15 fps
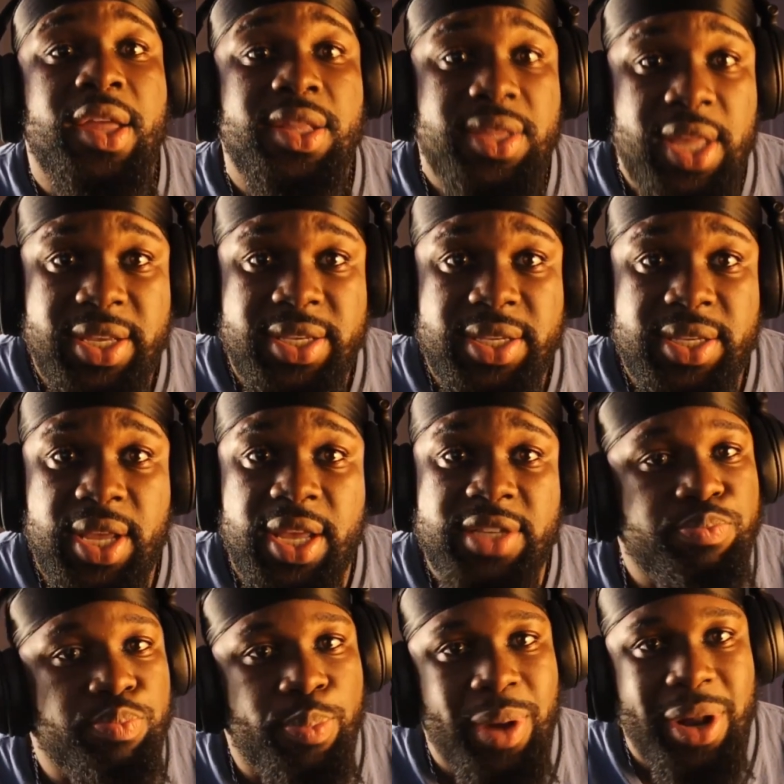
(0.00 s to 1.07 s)
This is
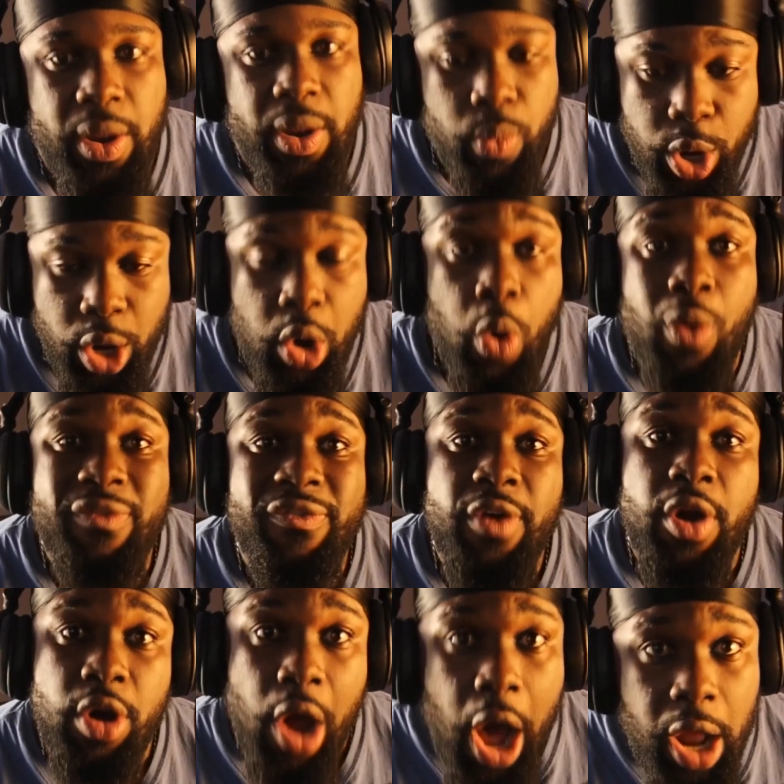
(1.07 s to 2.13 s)
brilliant work.
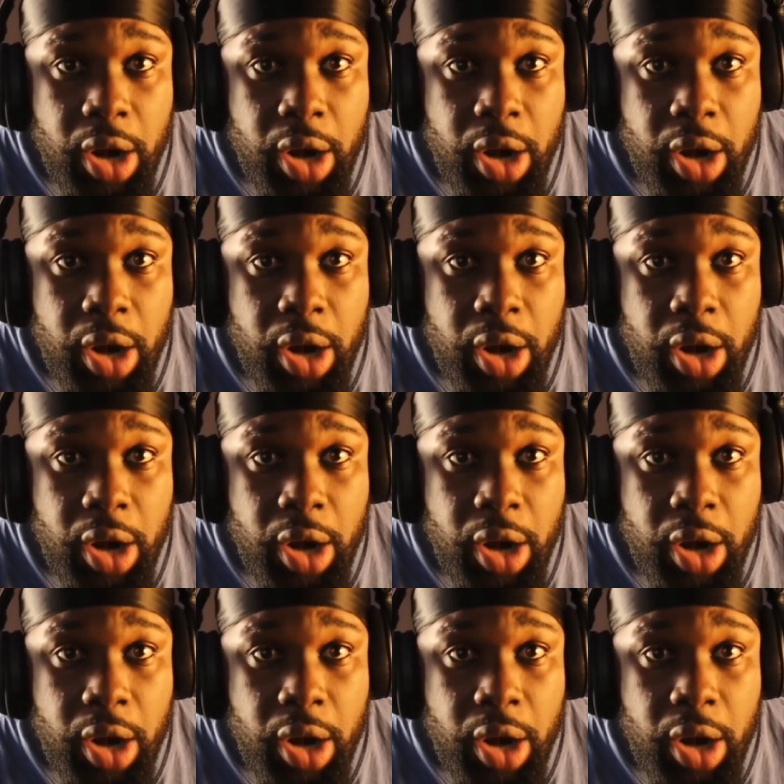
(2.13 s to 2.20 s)
Overall,